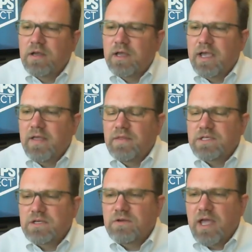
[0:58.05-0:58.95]
And
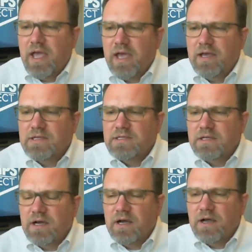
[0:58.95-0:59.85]
this unit has
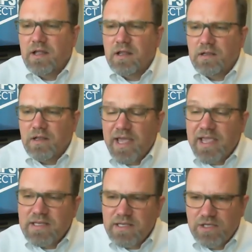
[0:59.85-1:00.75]

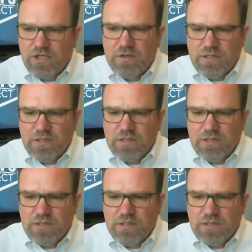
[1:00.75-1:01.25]
light issues as